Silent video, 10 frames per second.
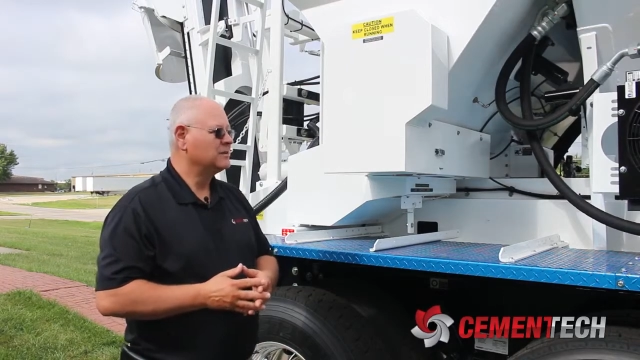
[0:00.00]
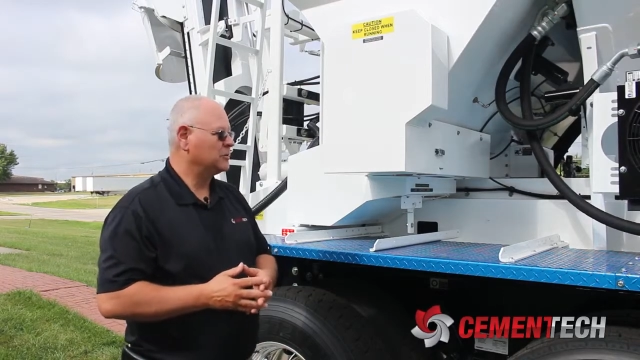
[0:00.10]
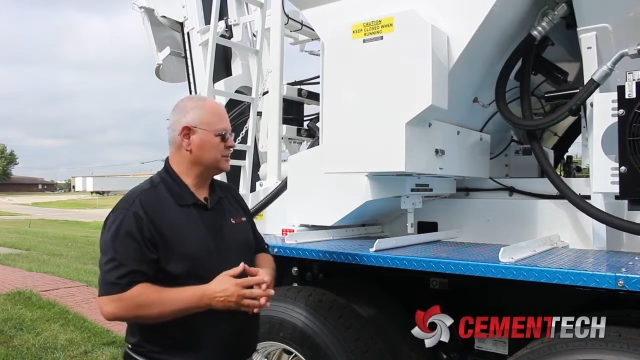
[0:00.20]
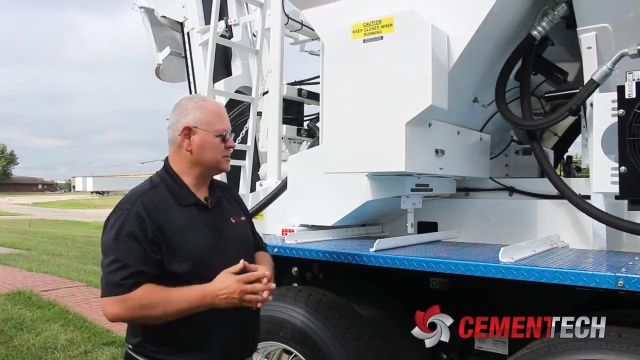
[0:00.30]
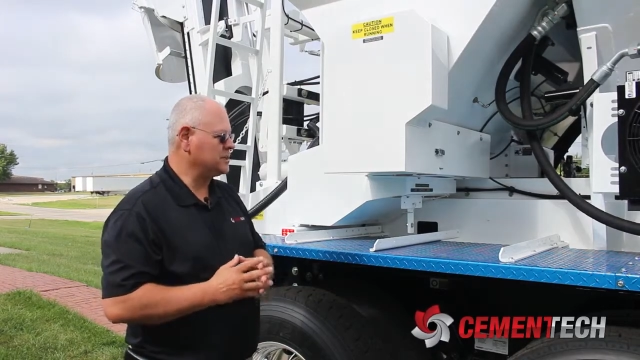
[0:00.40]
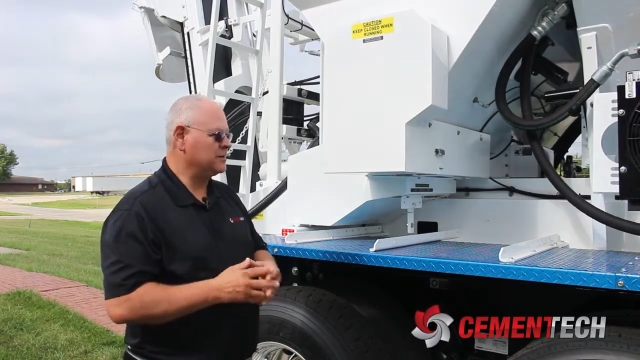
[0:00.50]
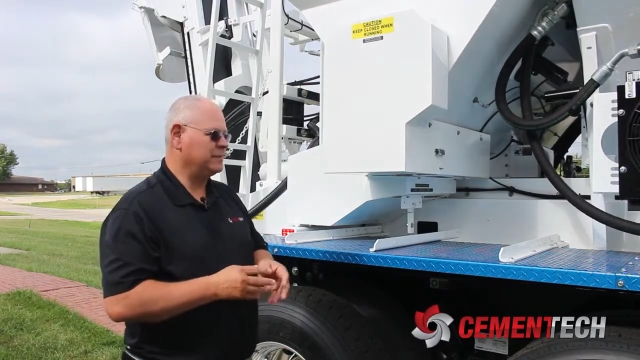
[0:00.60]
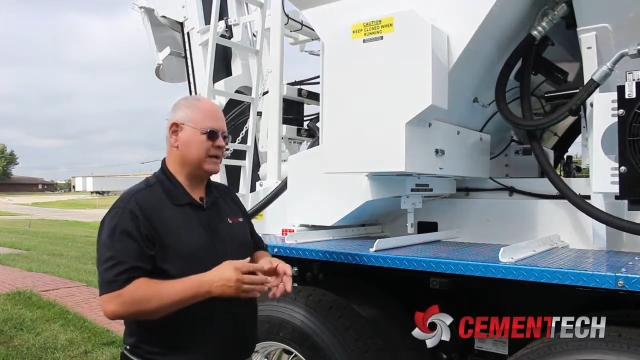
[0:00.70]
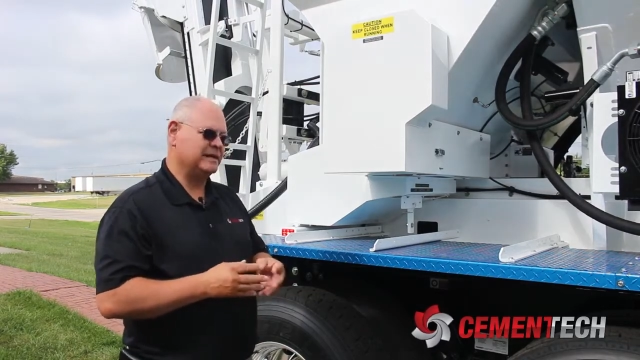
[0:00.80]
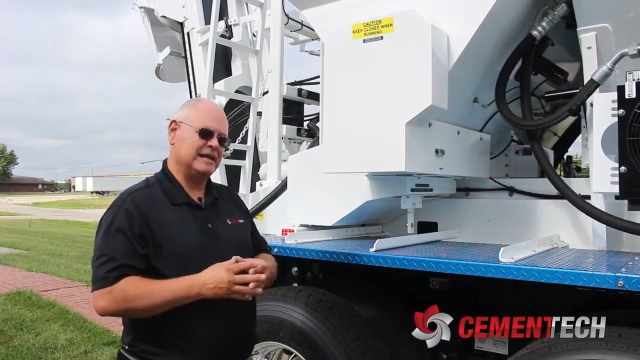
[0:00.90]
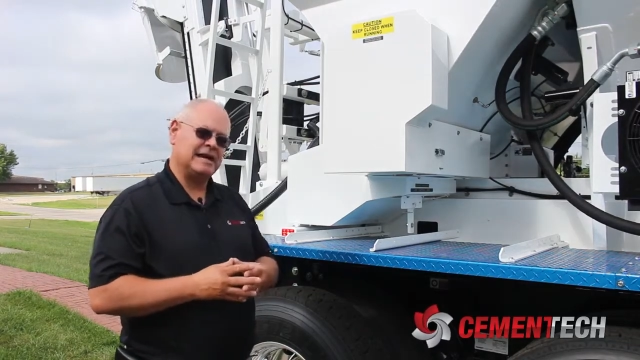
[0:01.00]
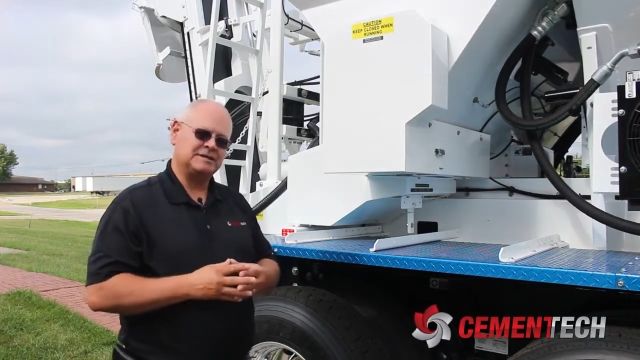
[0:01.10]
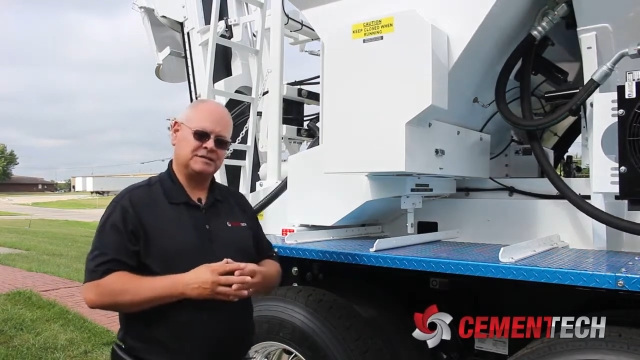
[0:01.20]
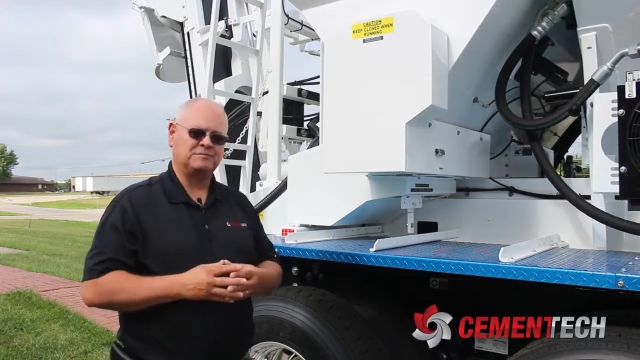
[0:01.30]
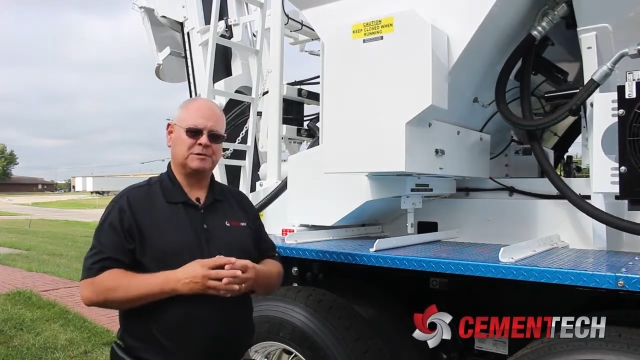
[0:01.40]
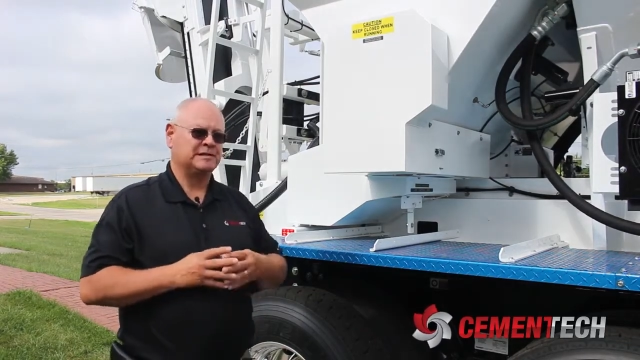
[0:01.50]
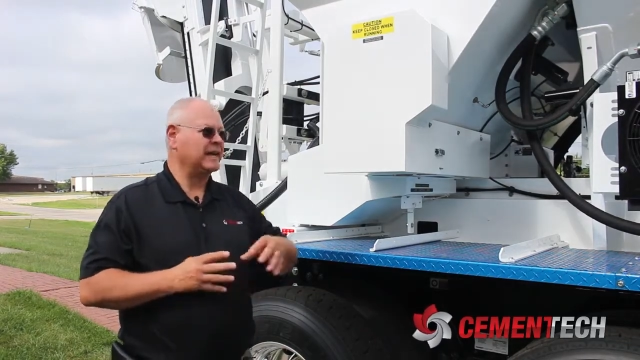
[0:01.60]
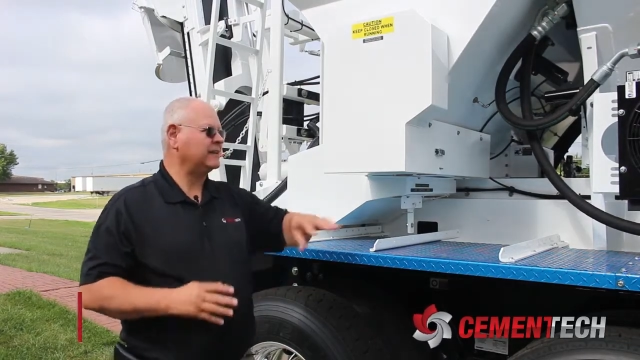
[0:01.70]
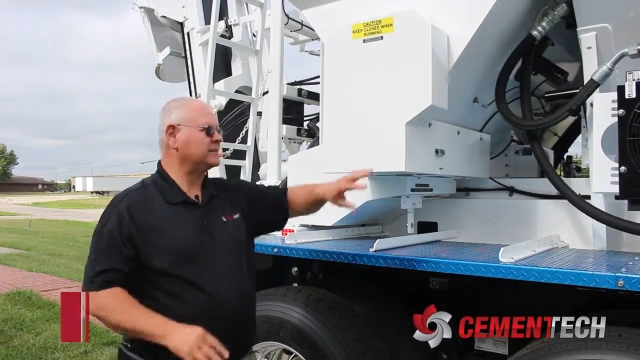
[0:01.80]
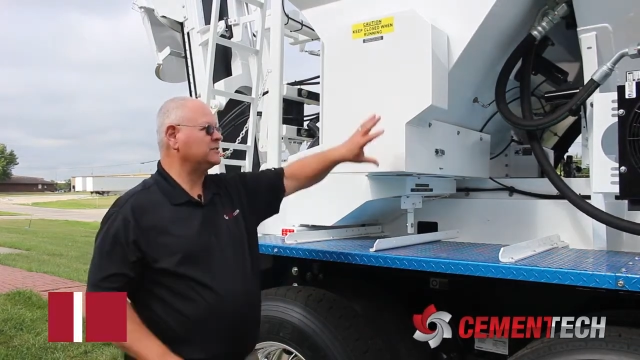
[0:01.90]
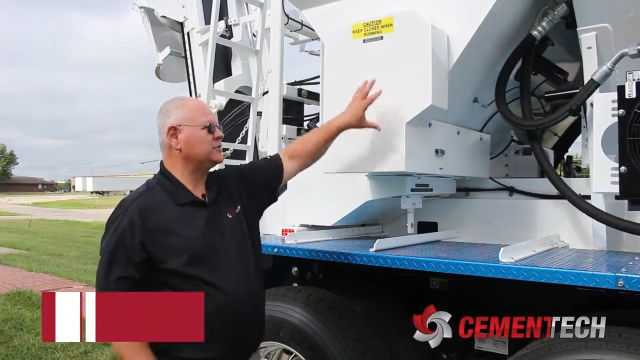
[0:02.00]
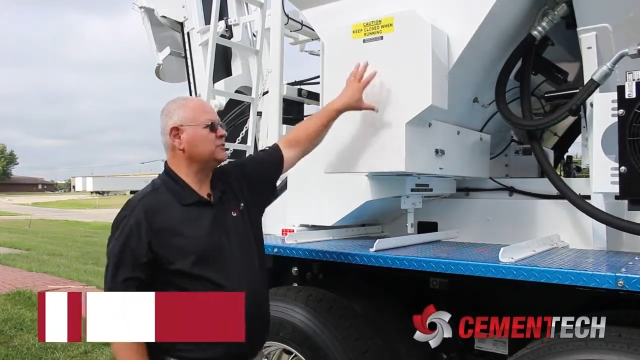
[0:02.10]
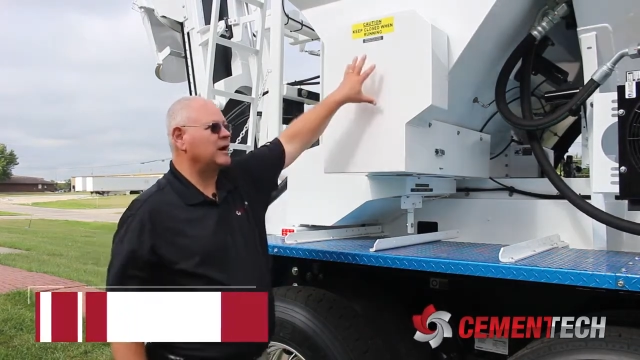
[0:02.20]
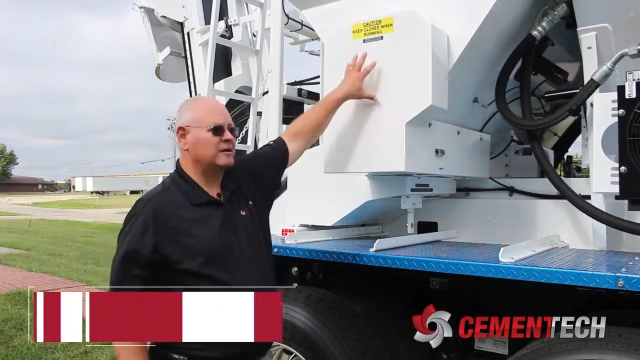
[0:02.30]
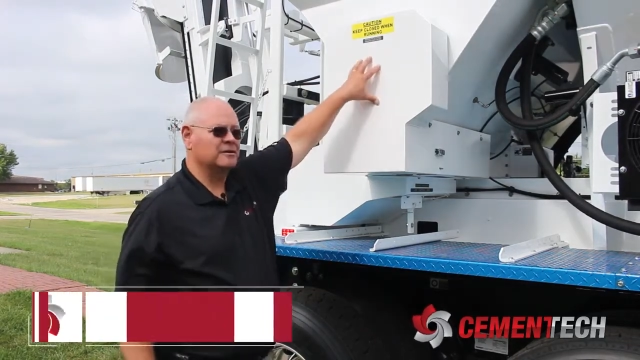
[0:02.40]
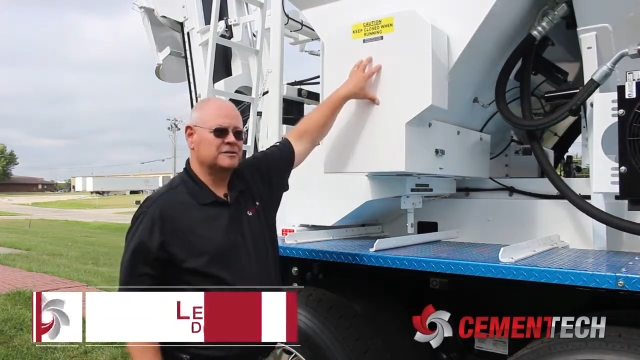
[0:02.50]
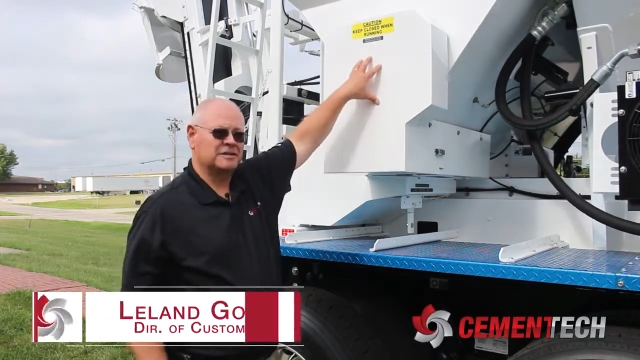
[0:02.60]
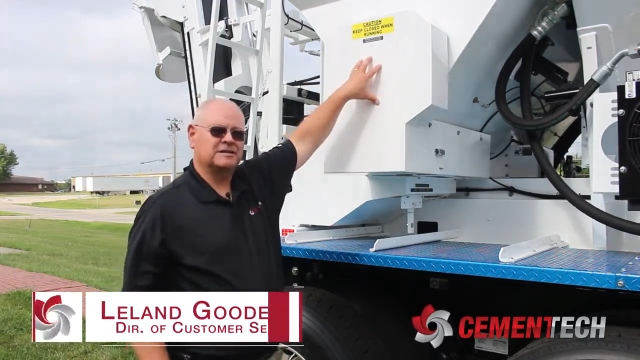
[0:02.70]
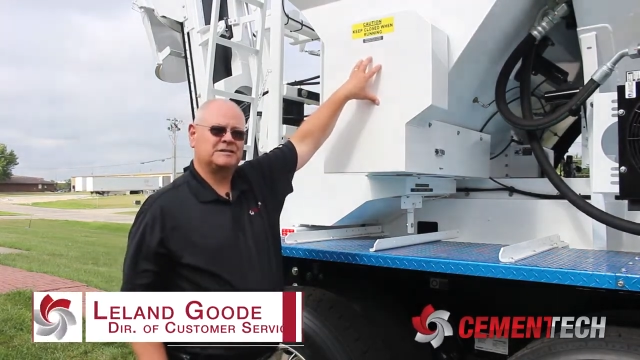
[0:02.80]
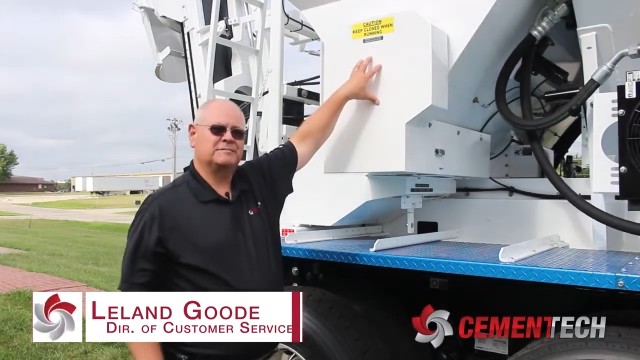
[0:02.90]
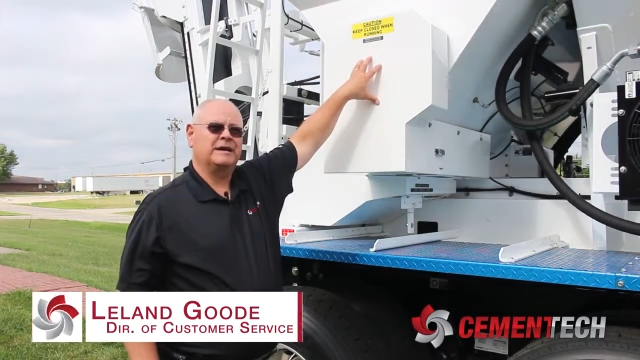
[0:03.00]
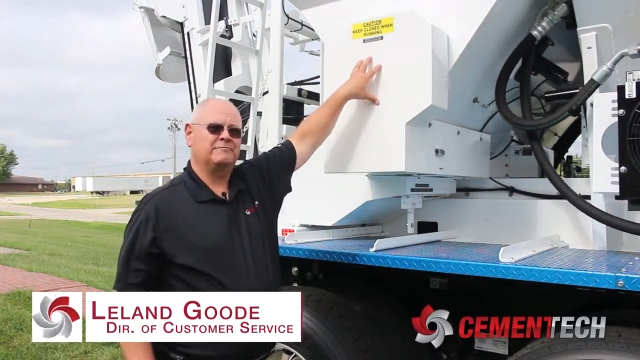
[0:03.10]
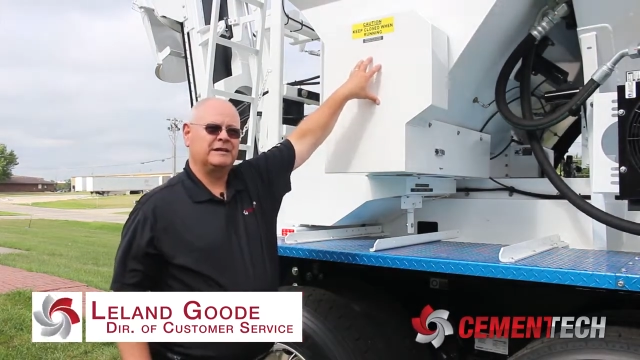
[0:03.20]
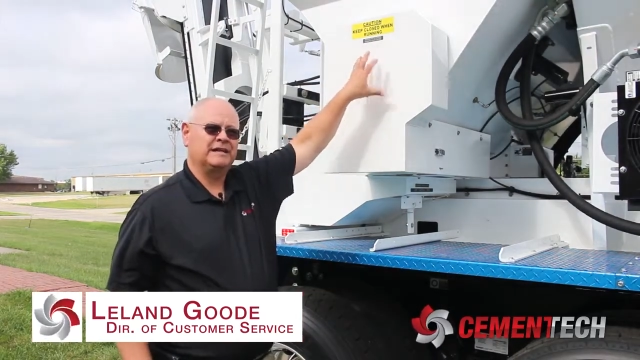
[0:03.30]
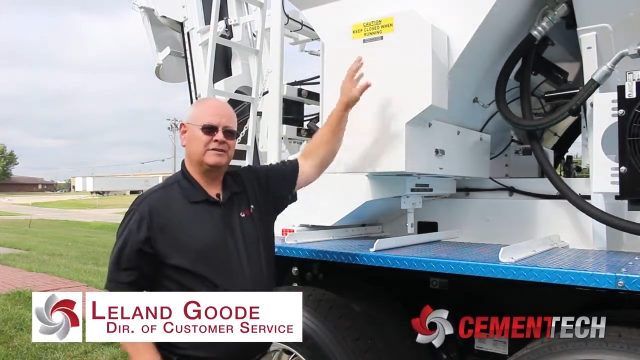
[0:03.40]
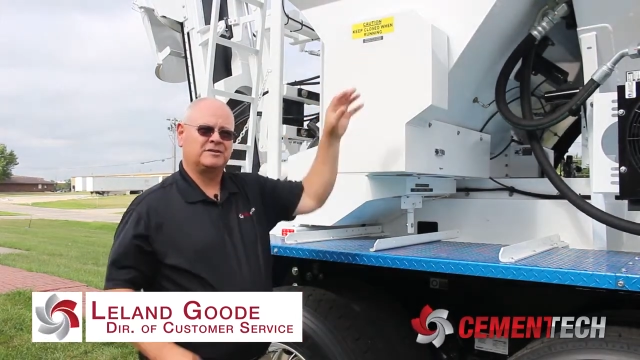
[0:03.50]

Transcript: What the shear pin does is protect the two augers in the cement bin.